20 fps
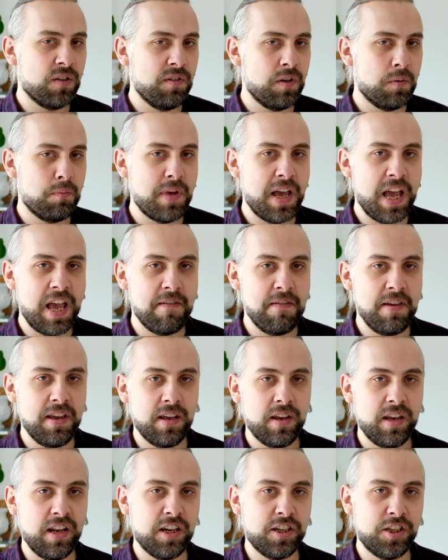it behaving
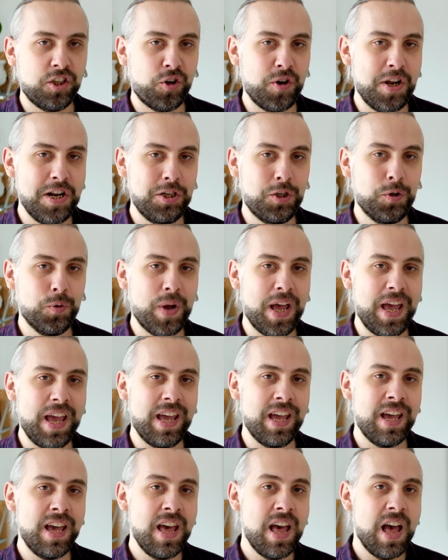in a strange
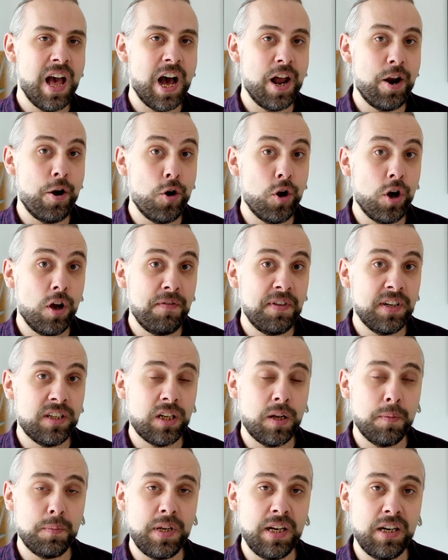way. I don't know if it's
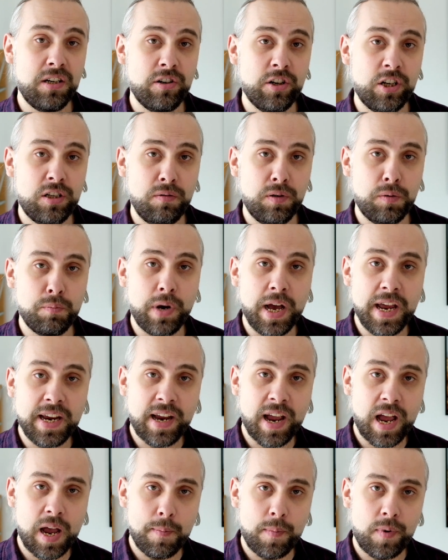something just with my
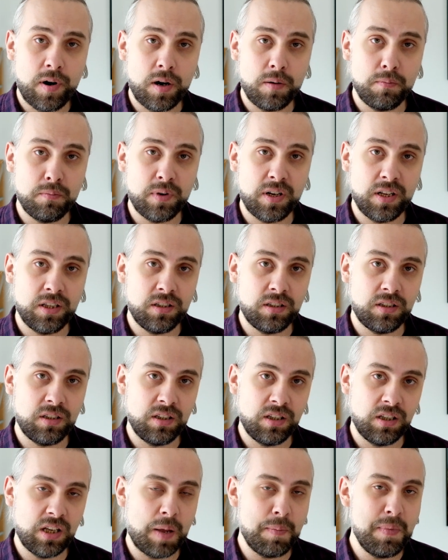camera, but
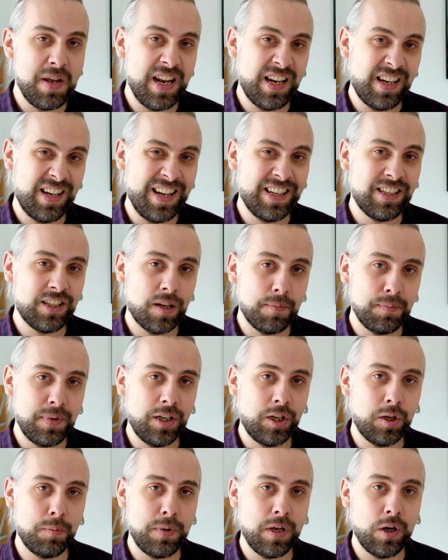I mean, it's something
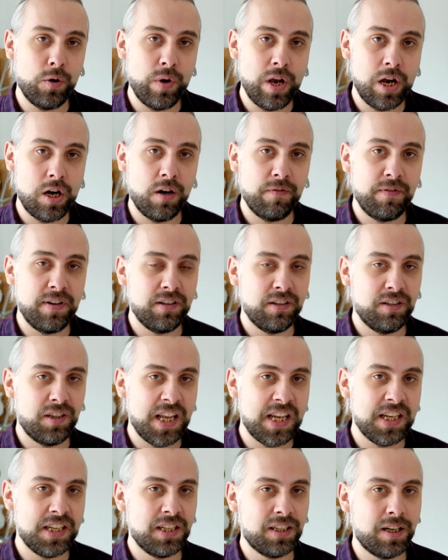to be aware of and
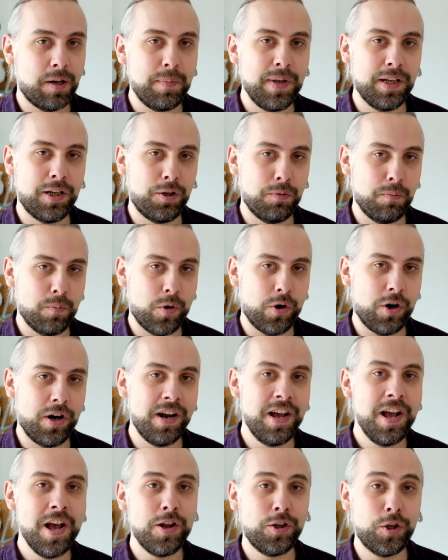test a bit more
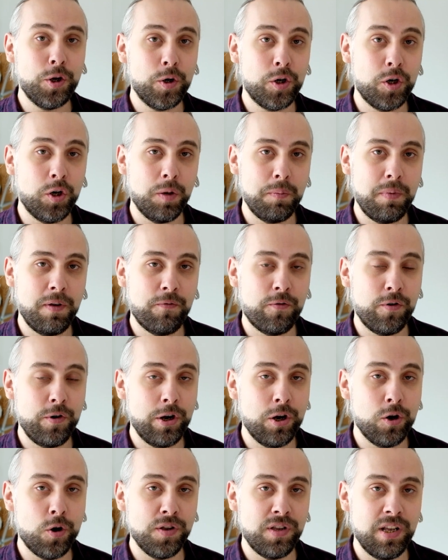thoroughly before you
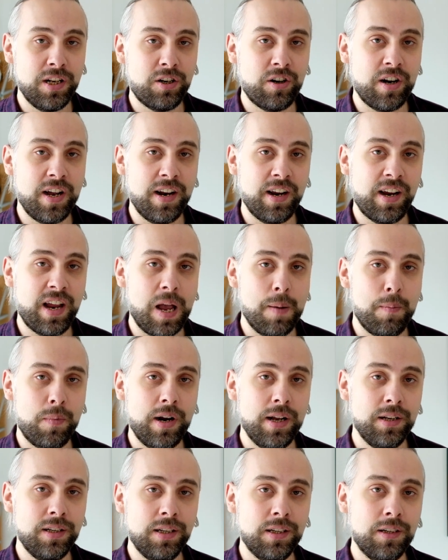go out and try the camera,
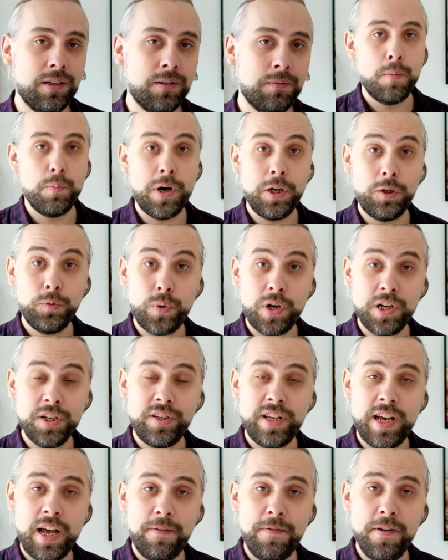I think. But once
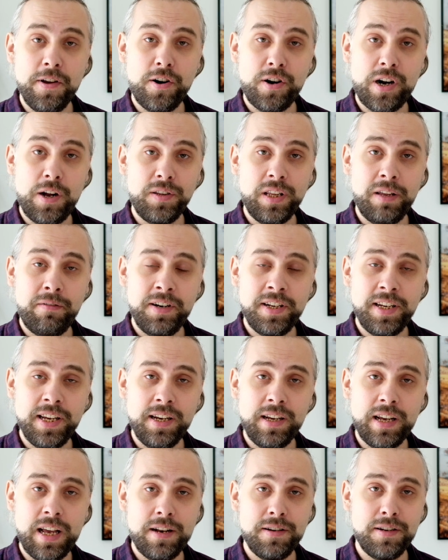I had figured out
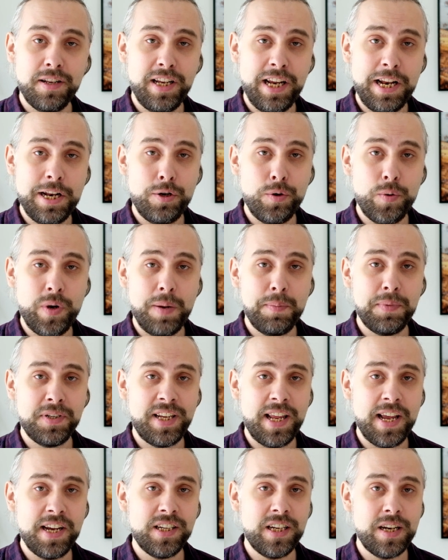everything and didn't do any
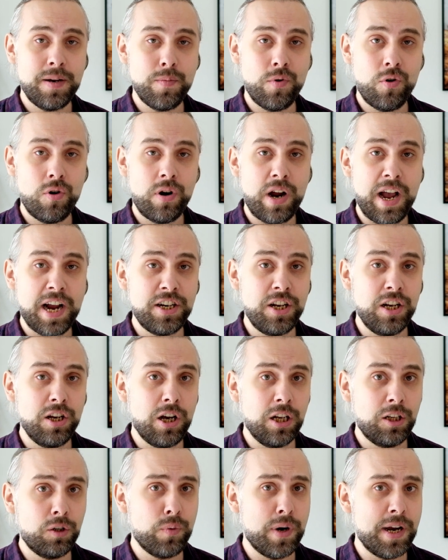mistakes anymore, I actually
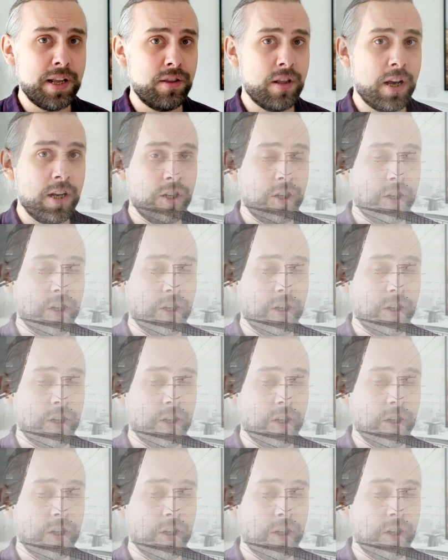got quite nice